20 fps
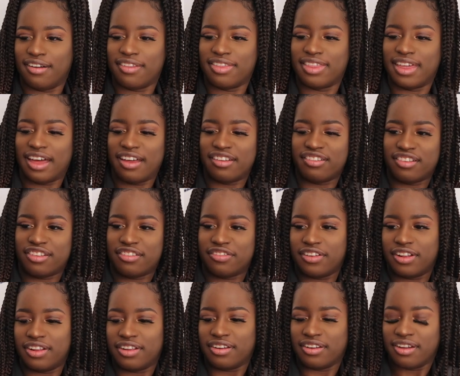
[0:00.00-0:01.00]
all that just
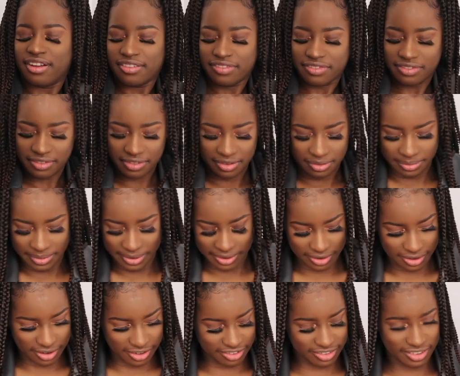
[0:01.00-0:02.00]
falling off? Oh my
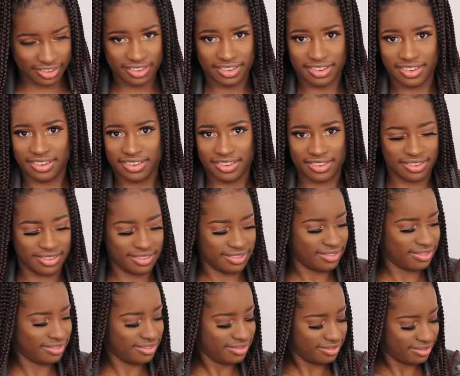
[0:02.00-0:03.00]
gosh, this is,
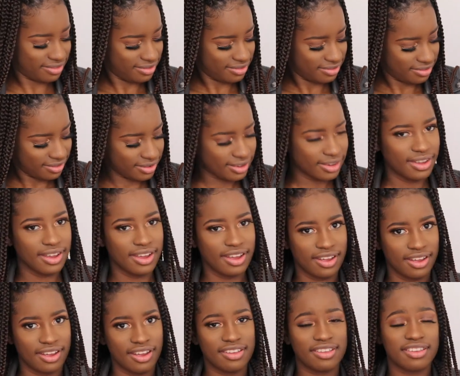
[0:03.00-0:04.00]

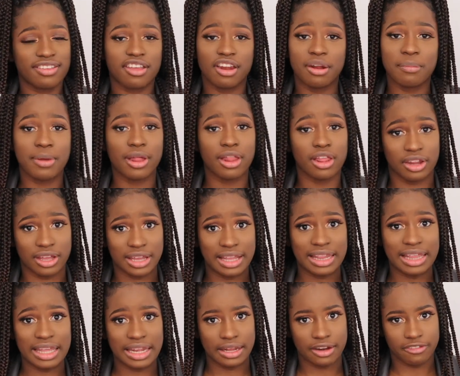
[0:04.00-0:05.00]
this is gonna be a lot of
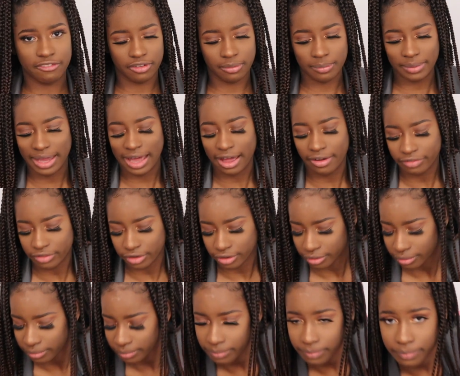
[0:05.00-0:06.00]
cleaning for me after